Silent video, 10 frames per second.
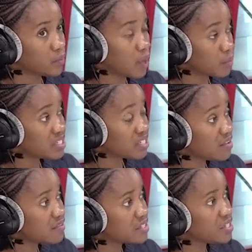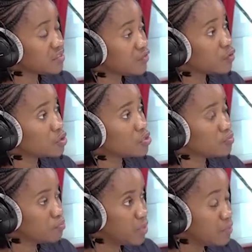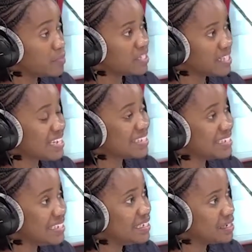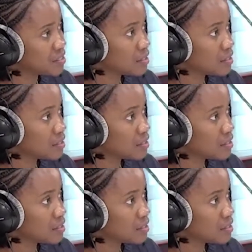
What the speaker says: our service is for babies that need it.